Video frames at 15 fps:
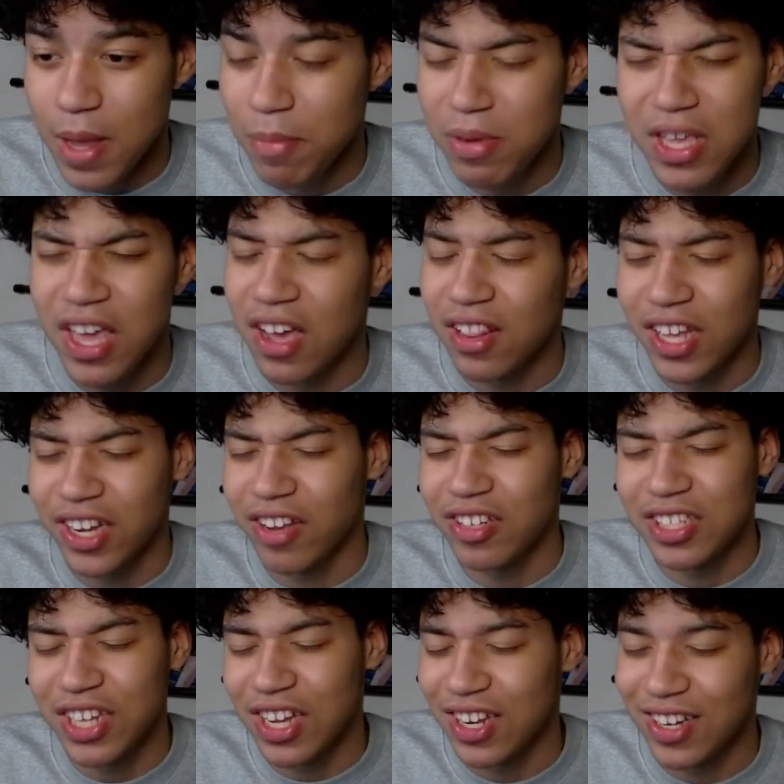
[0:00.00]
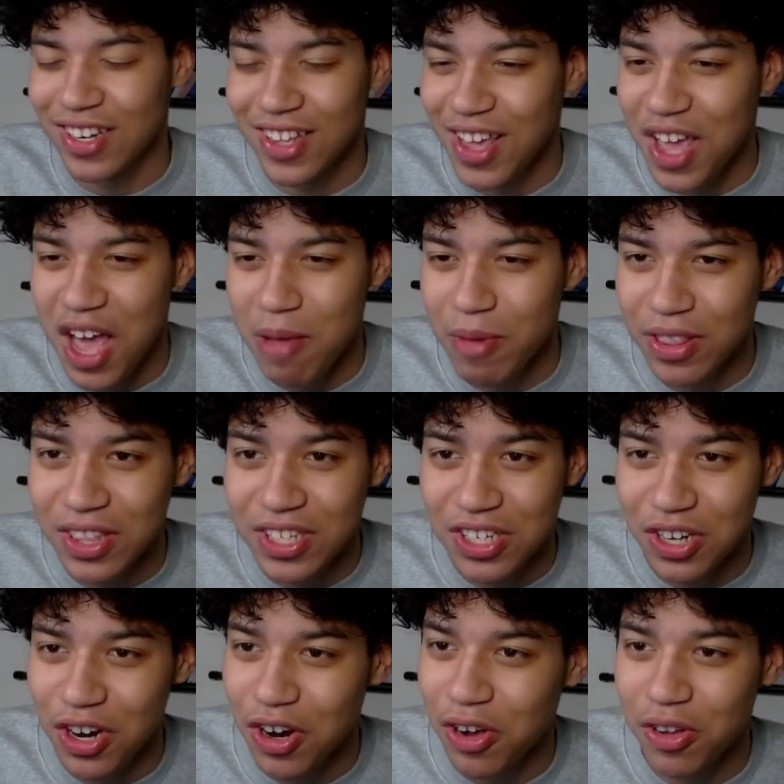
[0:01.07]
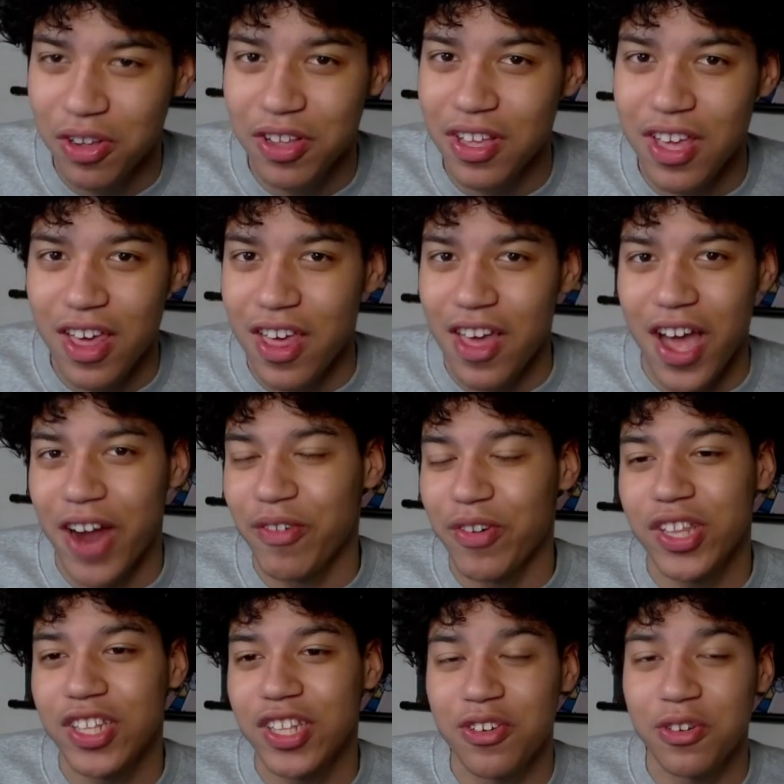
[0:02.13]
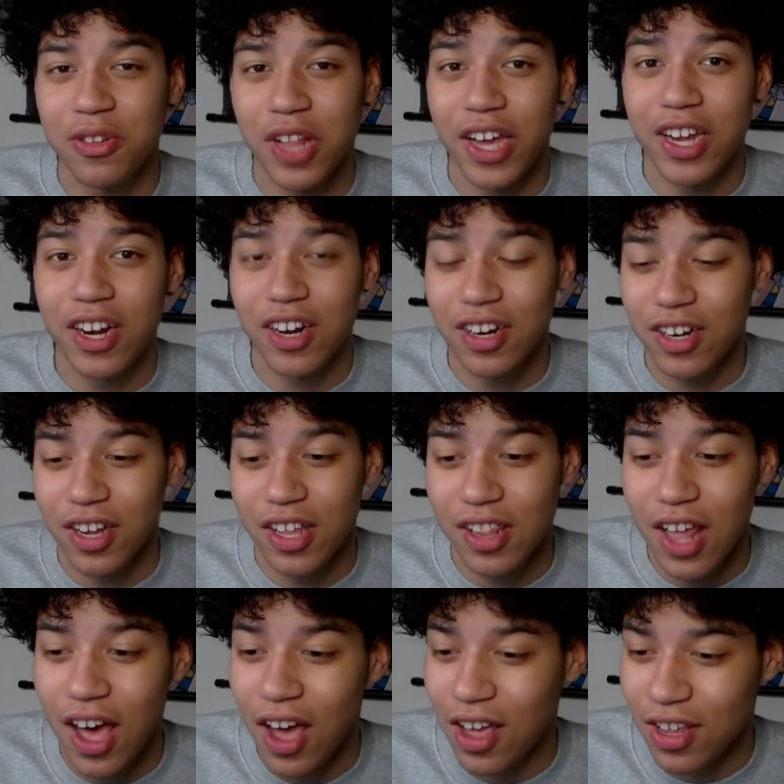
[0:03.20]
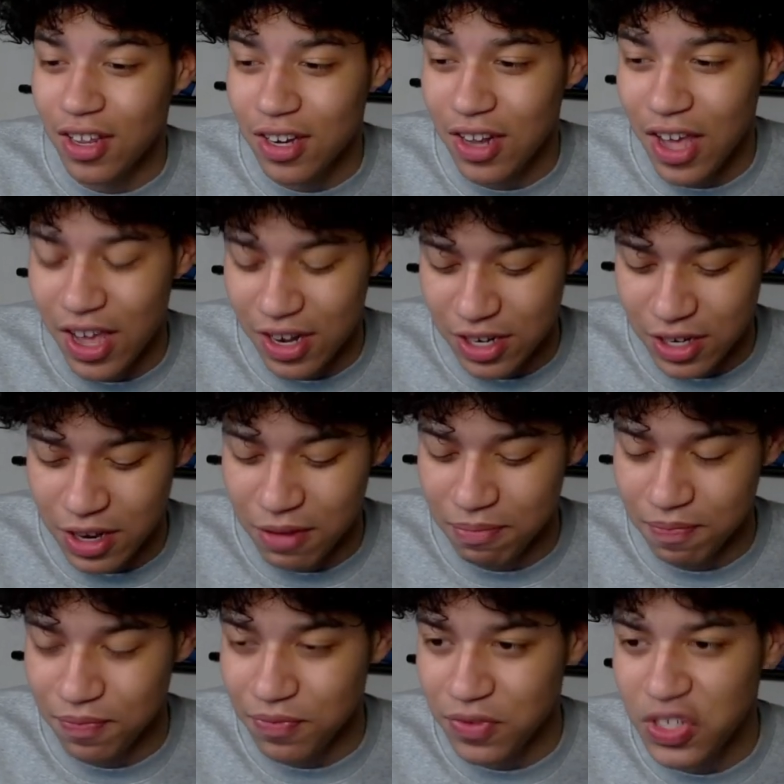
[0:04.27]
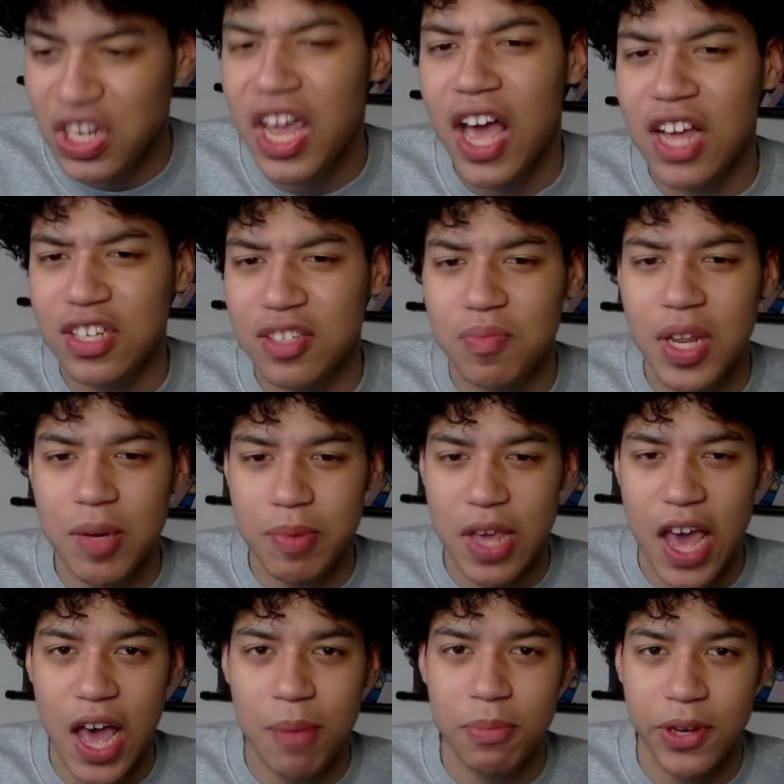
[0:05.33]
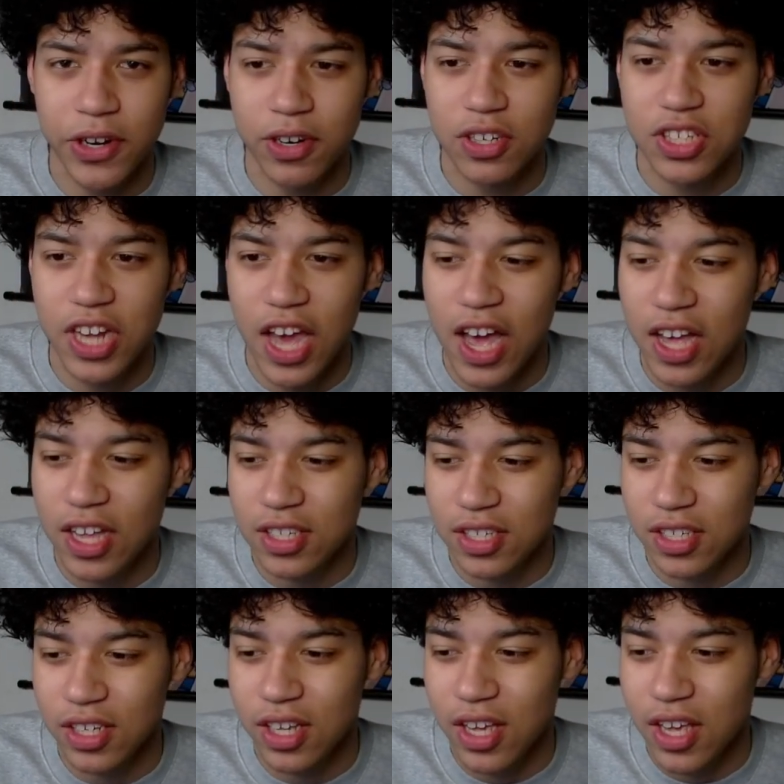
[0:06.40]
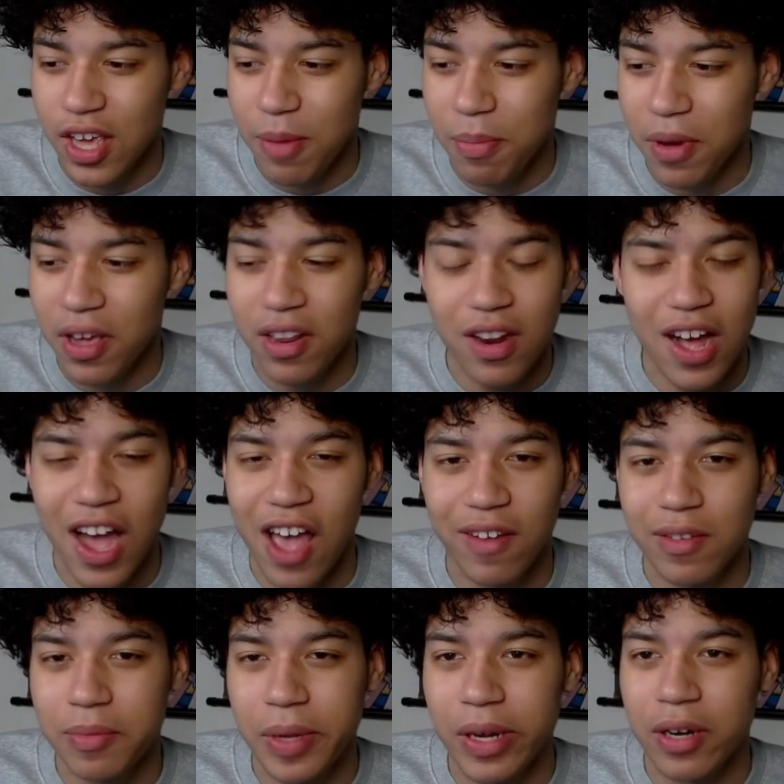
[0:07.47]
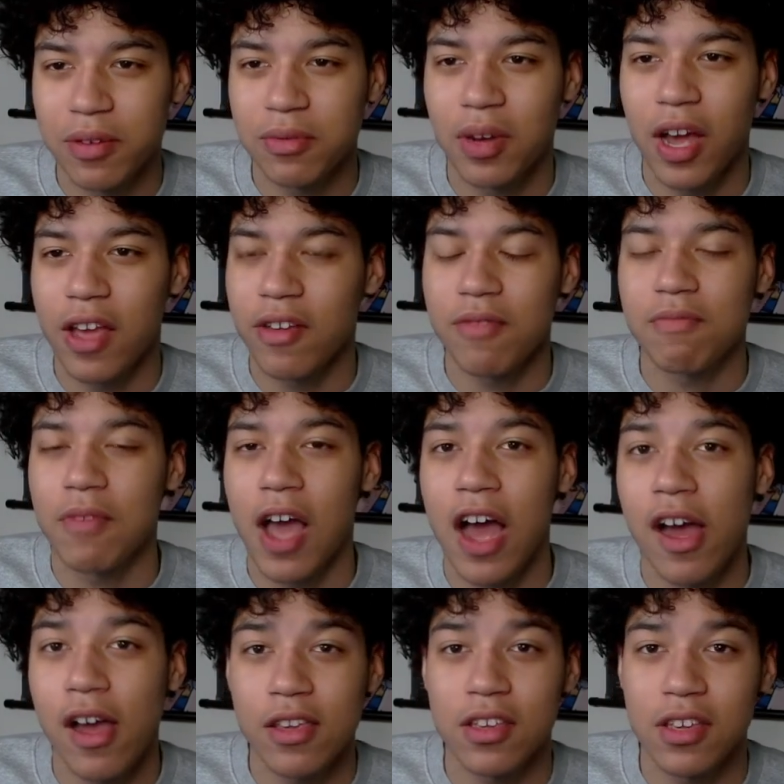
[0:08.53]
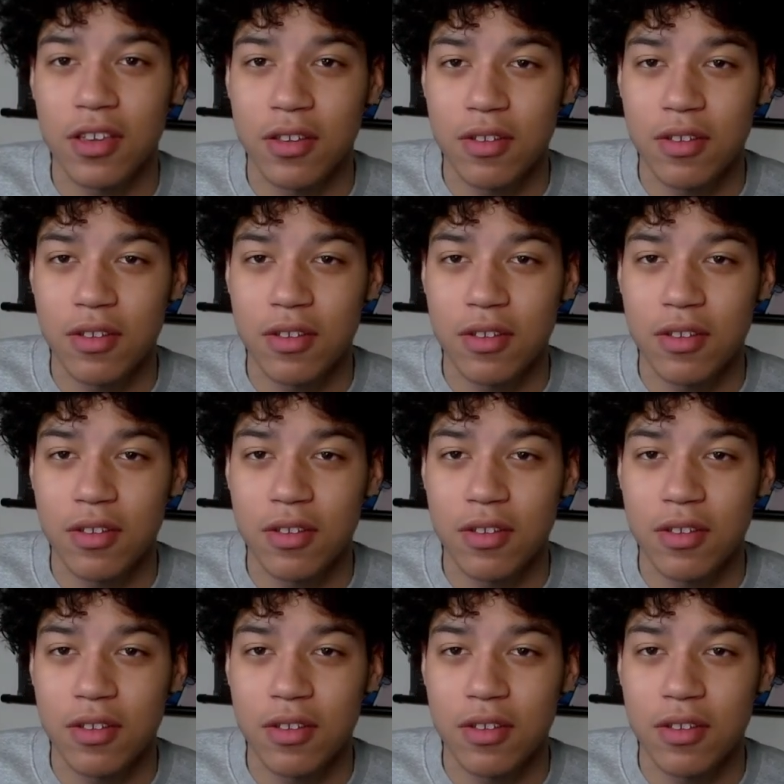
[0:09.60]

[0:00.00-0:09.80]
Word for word: but yeah, like I was saying, I met this girl. I really do like her a lot, and um, she has made me happy. She has, but I haven't made no. I, I,